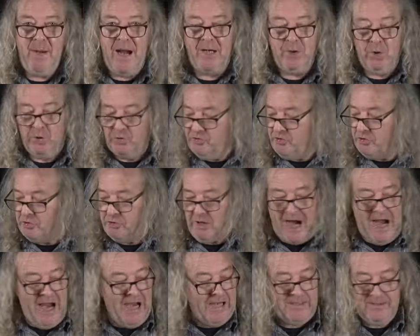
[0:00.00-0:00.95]
back on
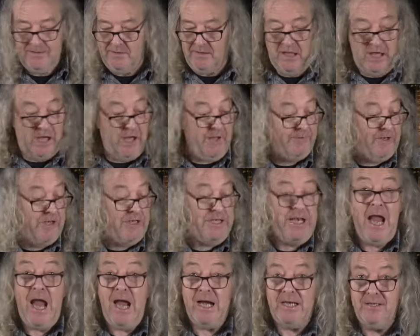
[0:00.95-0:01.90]
track, the
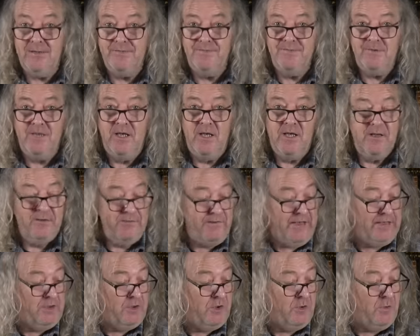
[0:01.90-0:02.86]
neck,
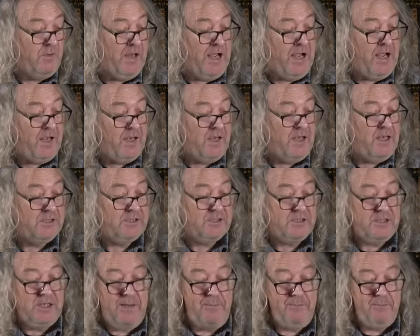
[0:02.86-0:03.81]
they call that a
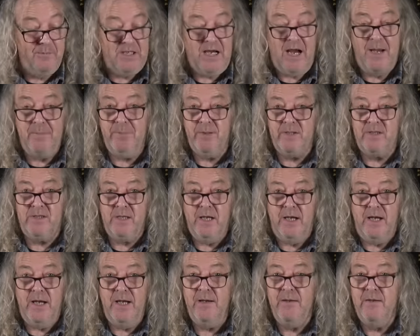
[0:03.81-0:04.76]
slim taper
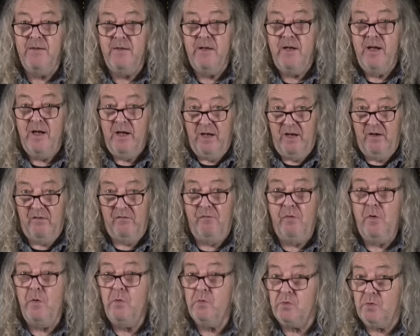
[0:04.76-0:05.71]
C. It
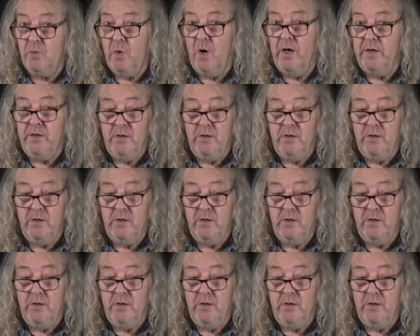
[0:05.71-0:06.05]
feels quite